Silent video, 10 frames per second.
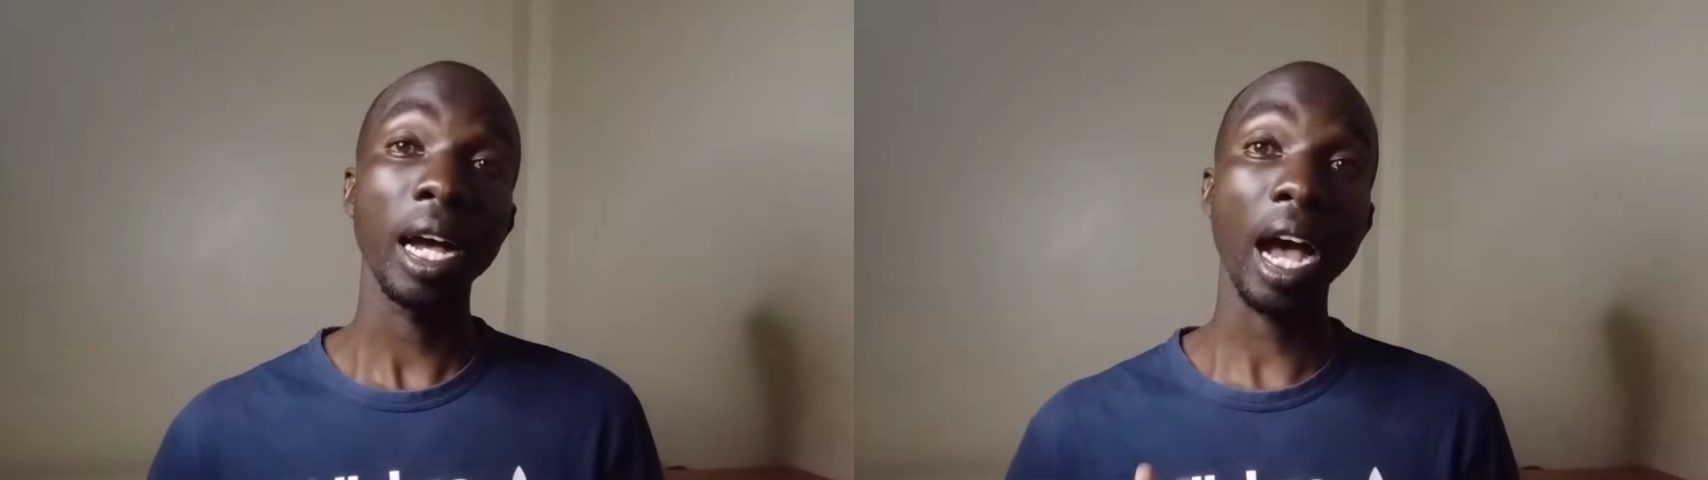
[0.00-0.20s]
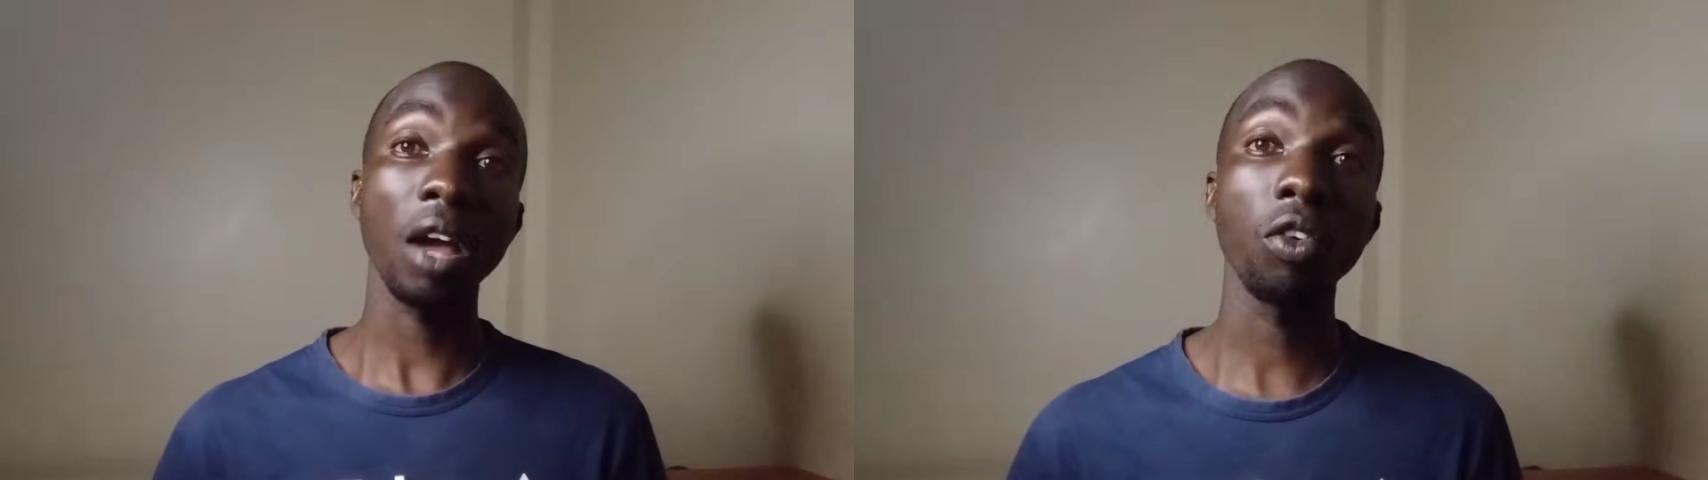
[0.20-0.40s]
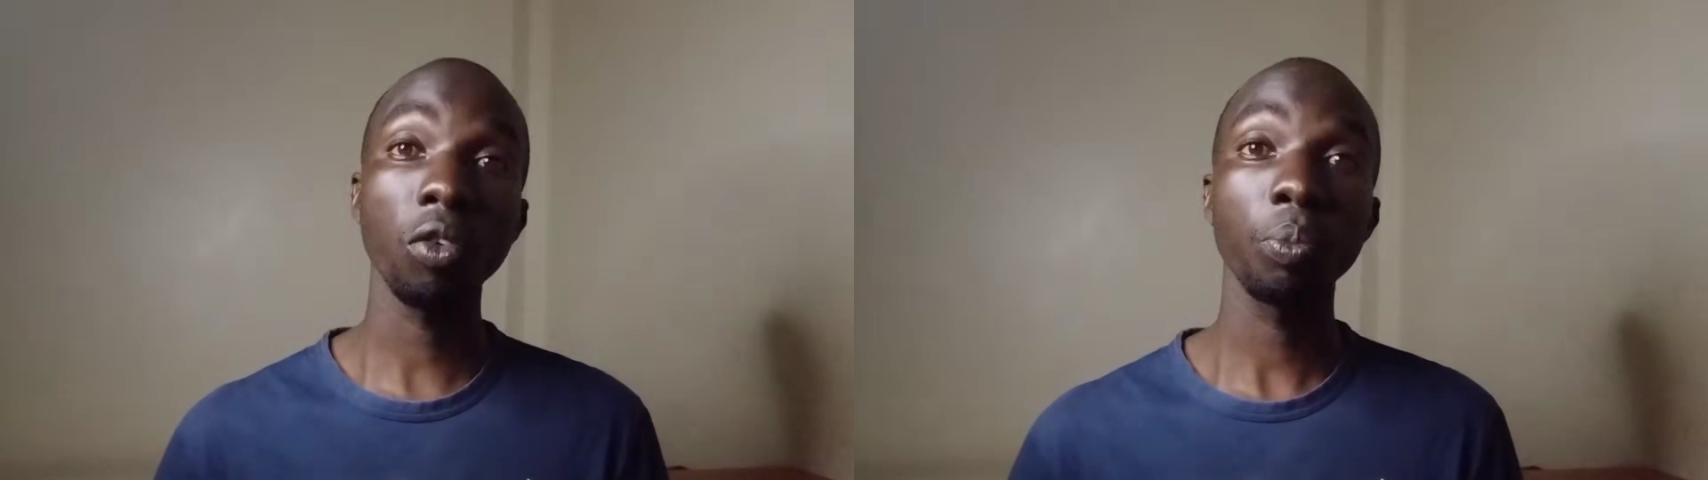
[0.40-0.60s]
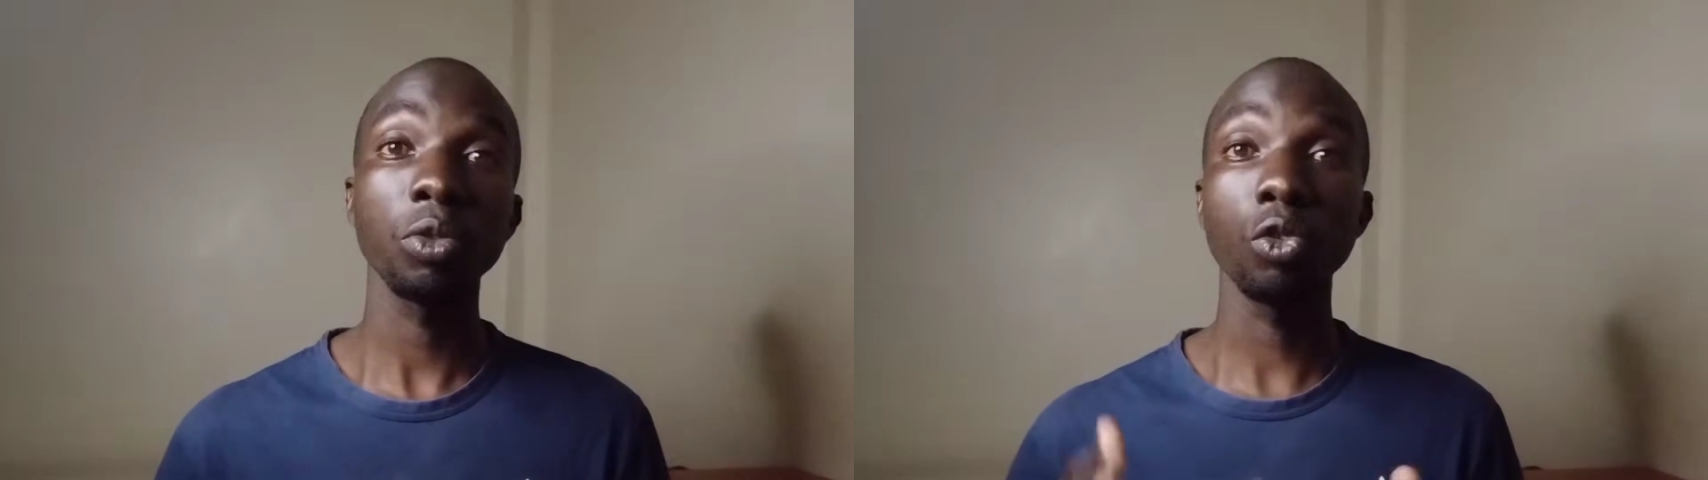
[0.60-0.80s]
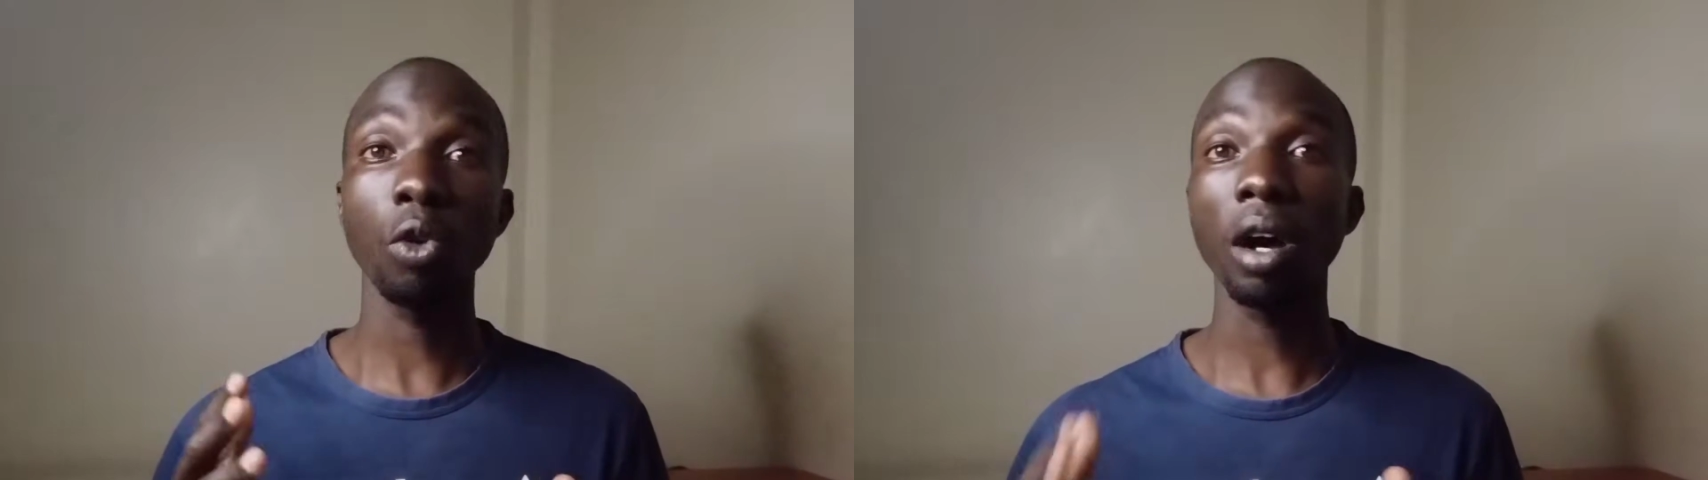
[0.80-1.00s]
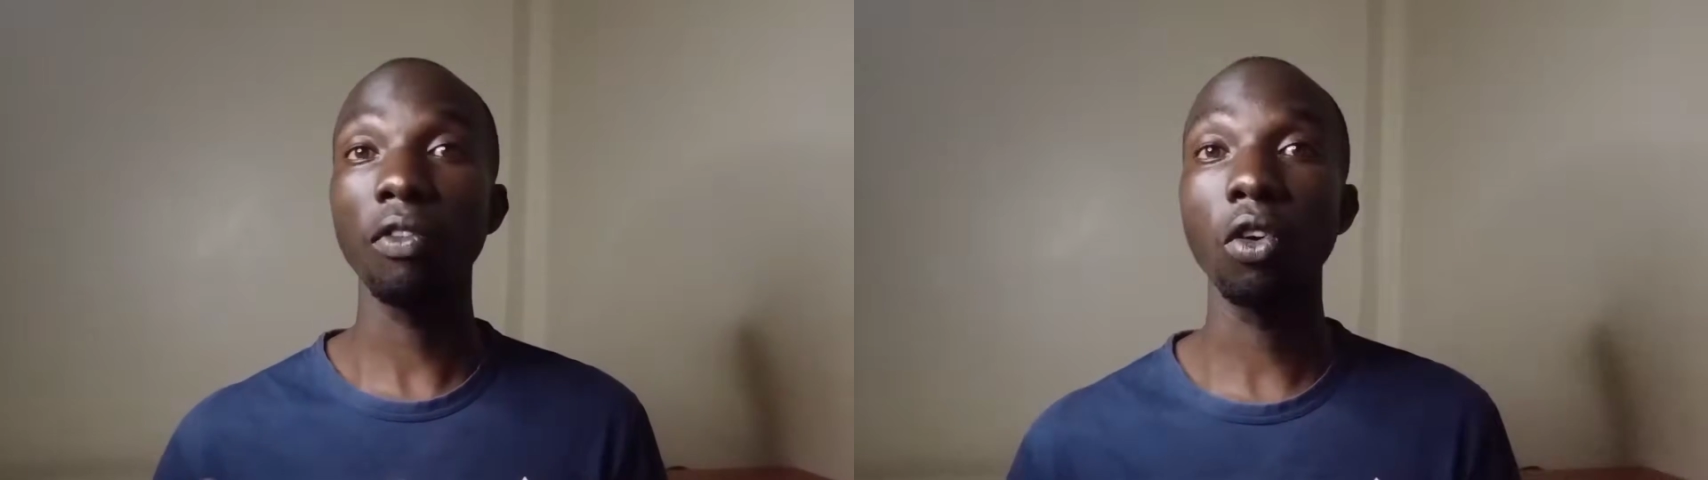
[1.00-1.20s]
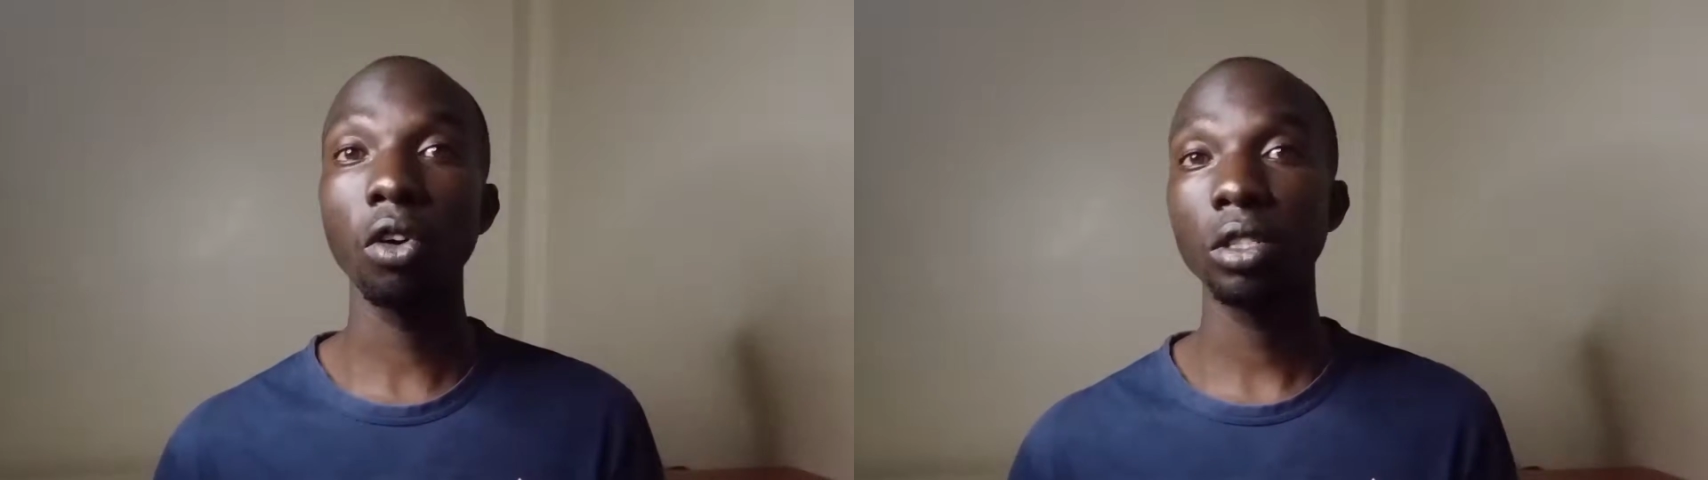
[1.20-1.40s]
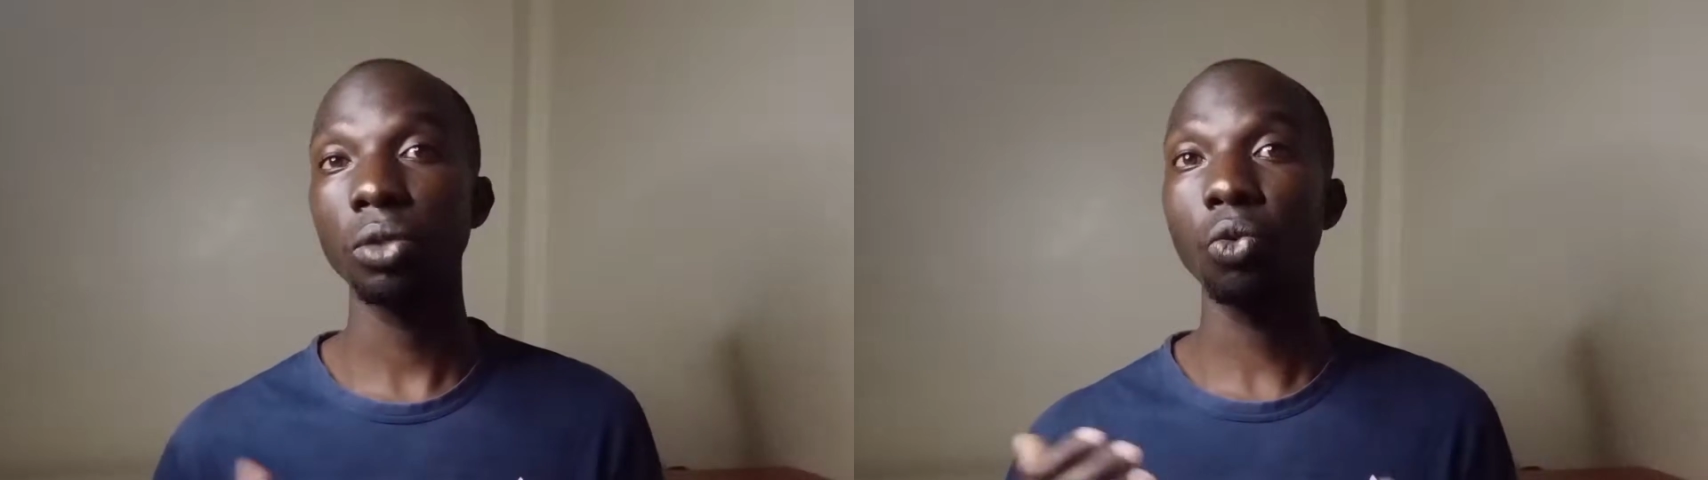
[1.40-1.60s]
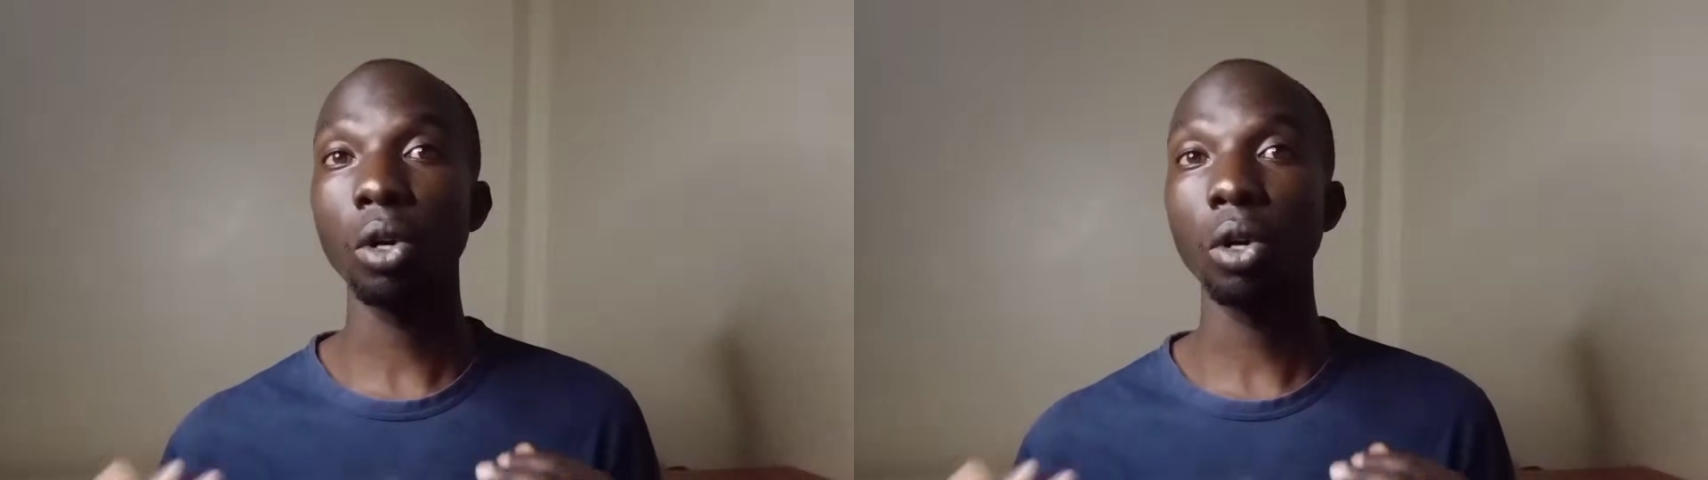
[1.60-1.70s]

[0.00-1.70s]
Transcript: I hope you have got